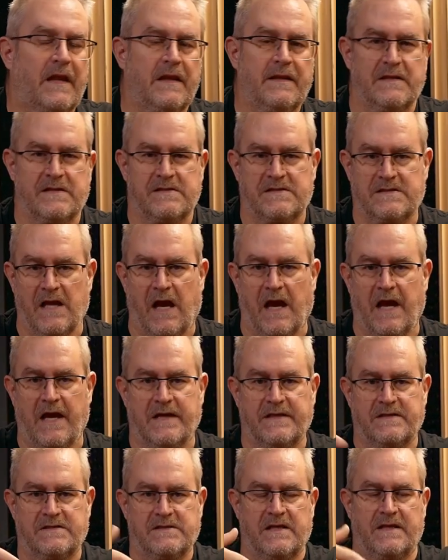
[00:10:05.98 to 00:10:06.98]
the
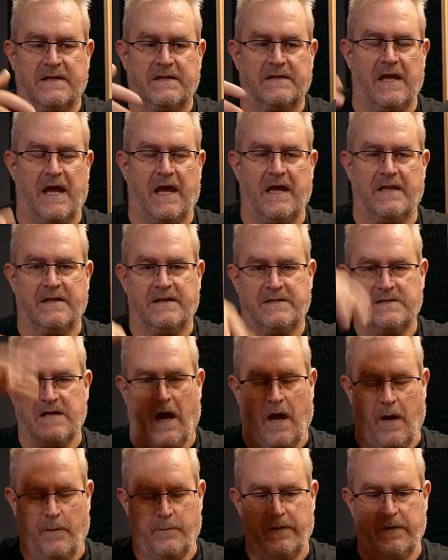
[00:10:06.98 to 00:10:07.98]
sides and the
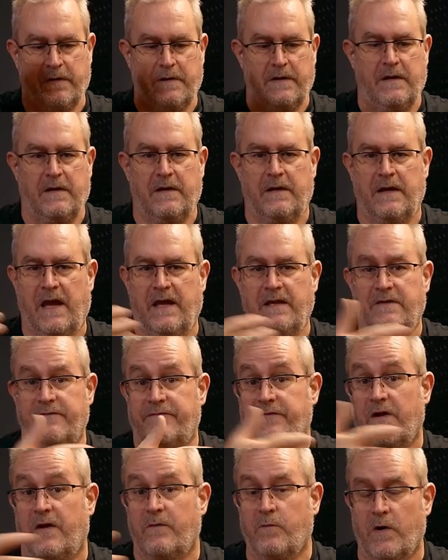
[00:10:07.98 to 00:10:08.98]
top and the
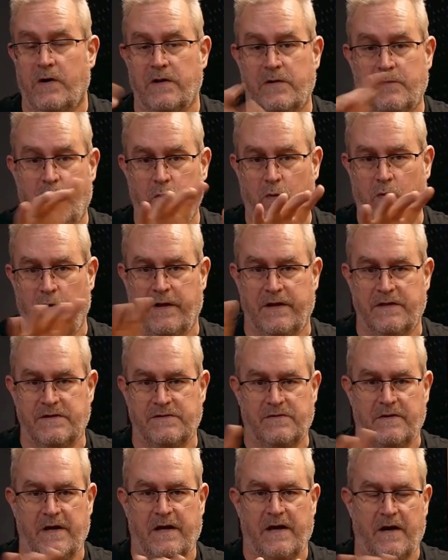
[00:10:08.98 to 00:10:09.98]
front where the port
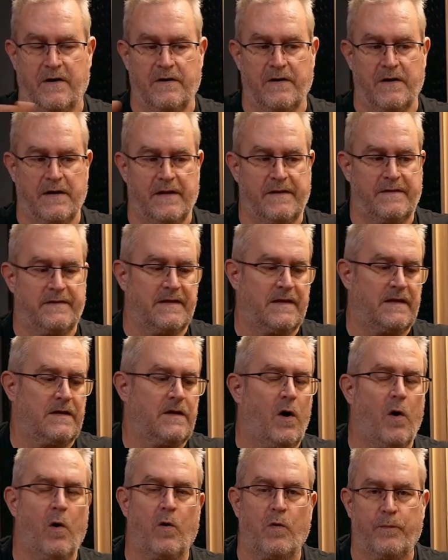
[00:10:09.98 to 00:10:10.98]
is, right underneath the
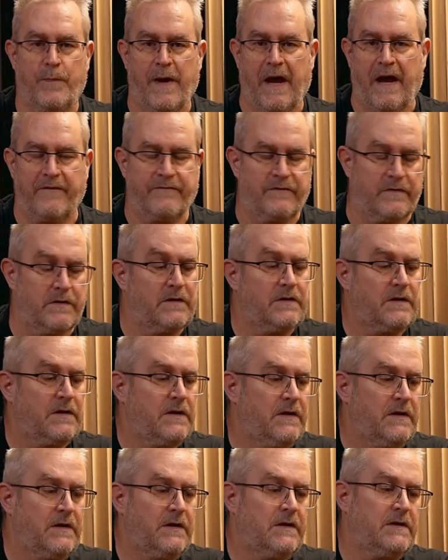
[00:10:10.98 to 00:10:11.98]
oak baffle.
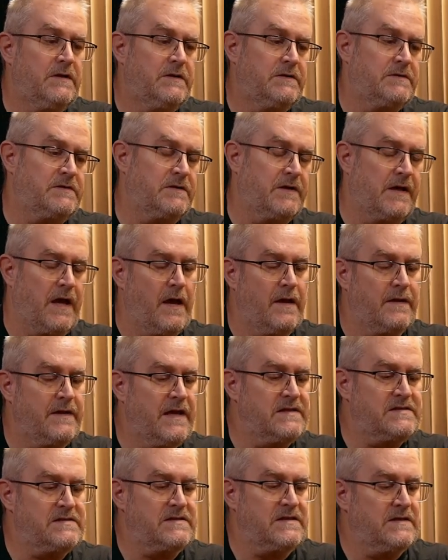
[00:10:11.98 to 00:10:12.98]
So yeah,
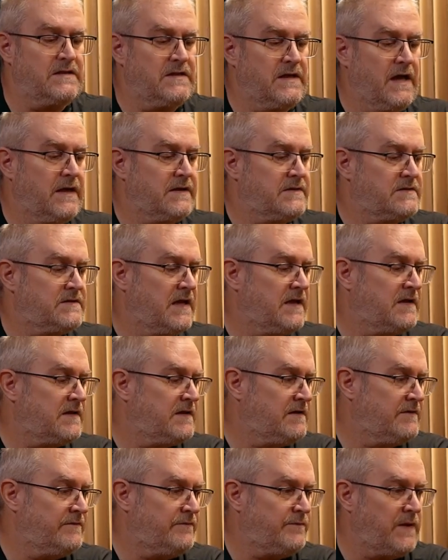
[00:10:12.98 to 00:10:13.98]
that's the
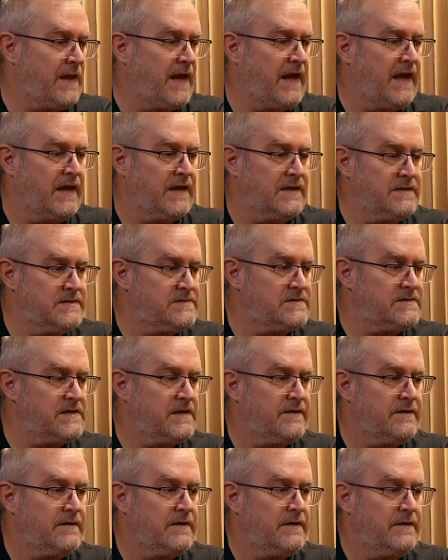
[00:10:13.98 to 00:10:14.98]
tentative plans
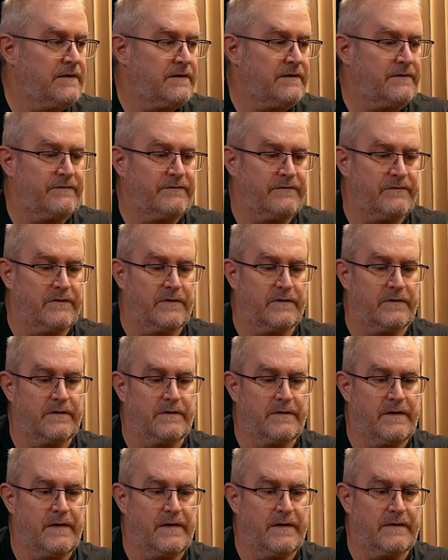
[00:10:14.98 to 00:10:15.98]
for
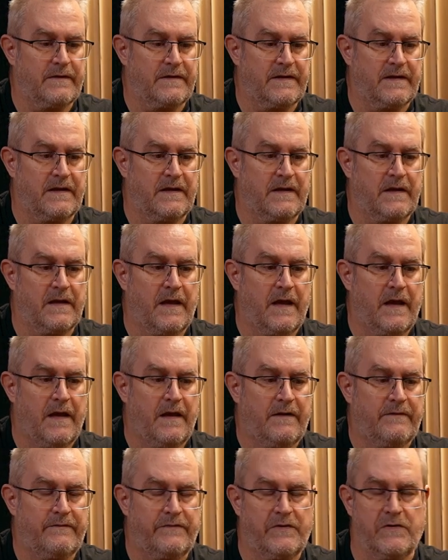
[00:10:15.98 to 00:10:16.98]
the
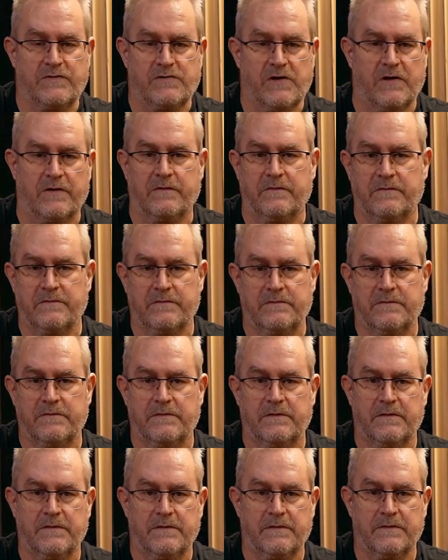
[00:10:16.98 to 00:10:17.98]
future,
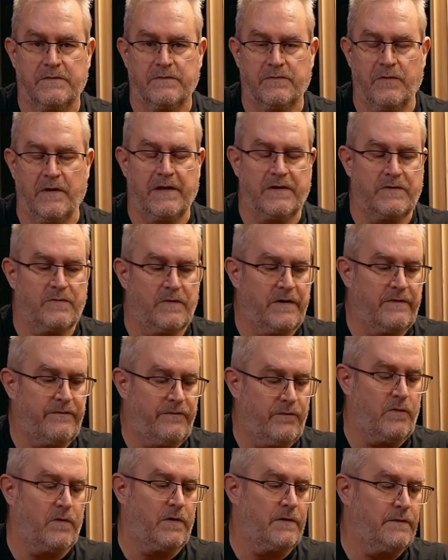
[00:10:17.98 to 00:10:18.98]

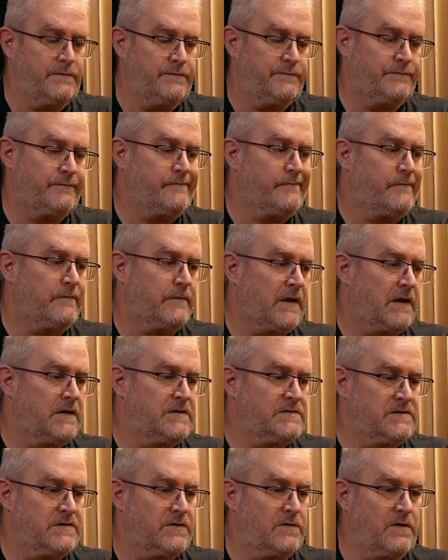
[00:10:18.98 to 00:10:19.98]
2024.
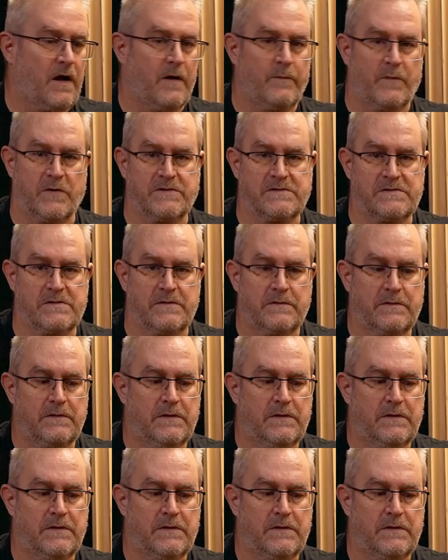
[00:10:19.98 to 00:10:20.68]
It's here almost.